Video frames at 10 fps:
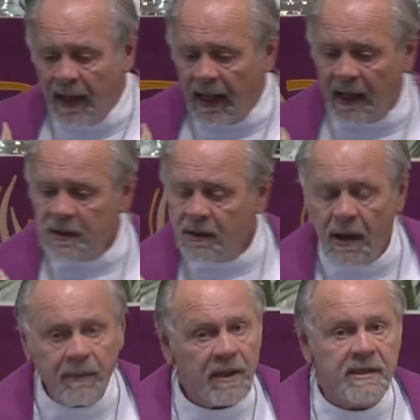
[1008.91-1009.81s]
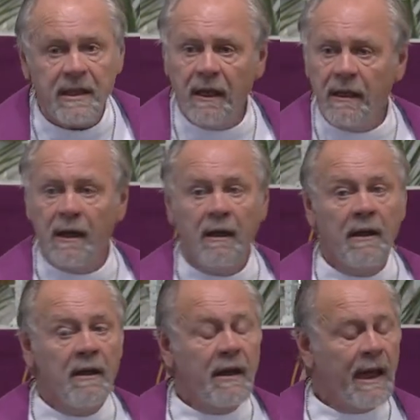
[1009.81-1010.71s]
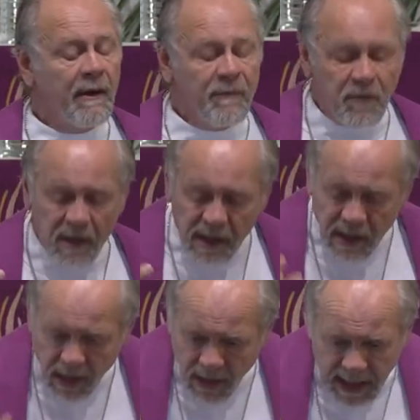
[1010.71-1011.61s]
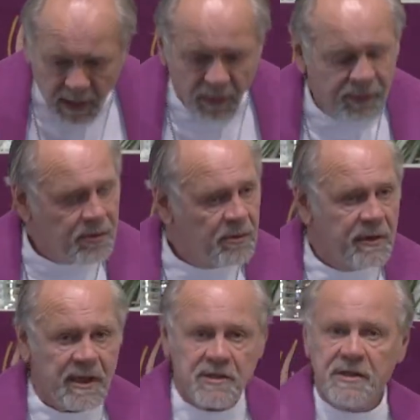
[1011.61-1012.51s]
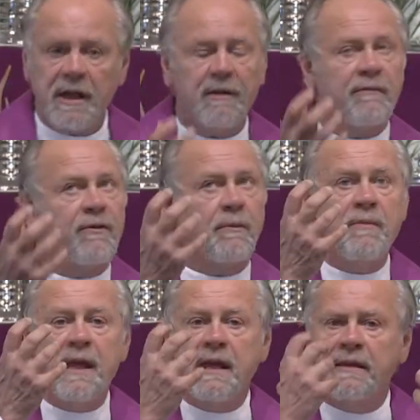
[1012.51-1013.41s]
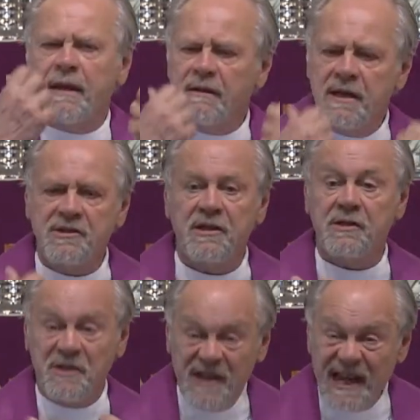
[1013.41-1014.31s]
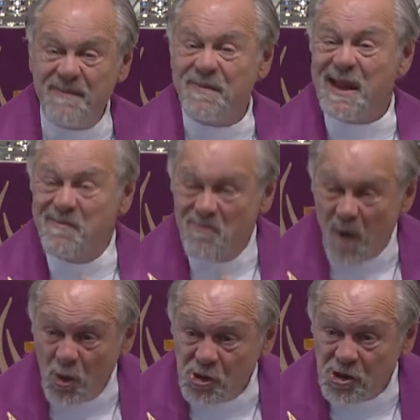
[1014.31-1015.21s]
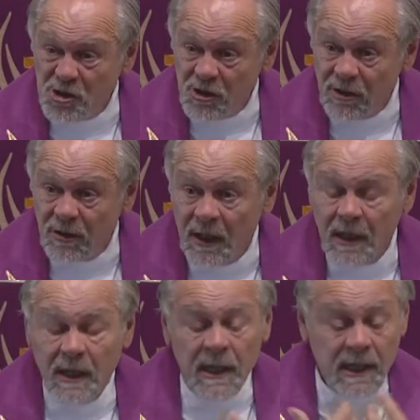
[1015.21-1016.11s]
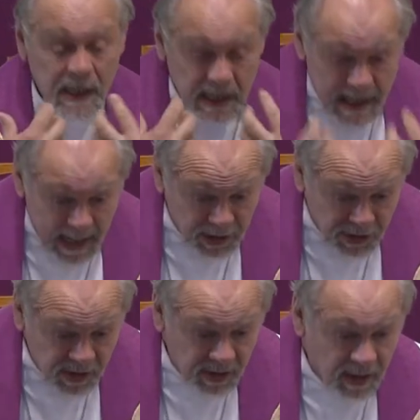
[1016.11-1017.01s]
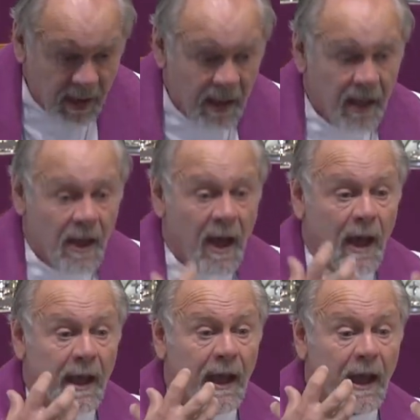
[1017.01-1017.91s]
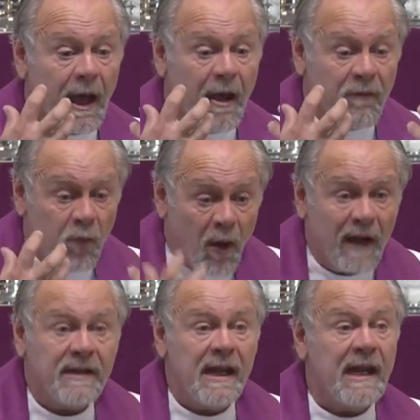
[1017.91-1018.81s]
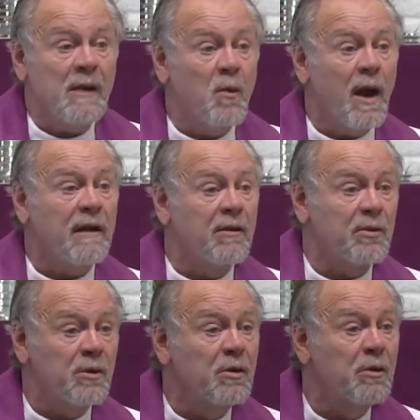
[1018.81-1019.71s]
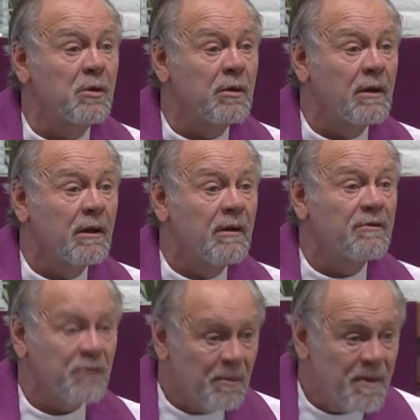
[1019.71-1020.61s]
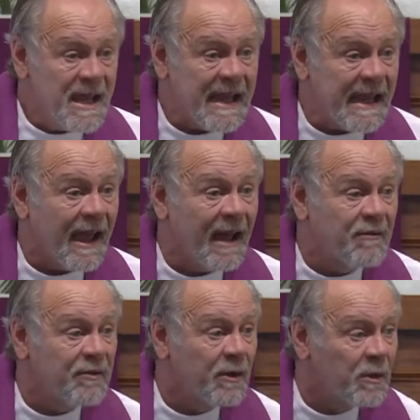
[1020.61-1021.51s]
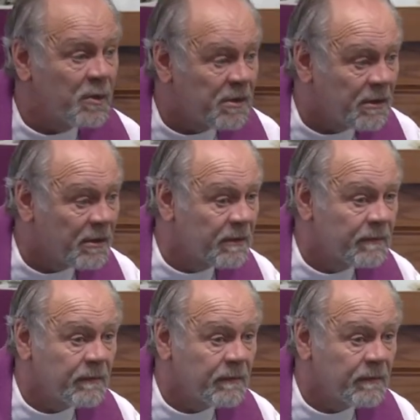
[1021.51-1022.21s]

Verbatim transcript: And you know, I'm going to tell you, every year I go through this, there for me there is this deep emotional connection of what he went through for me and for the world.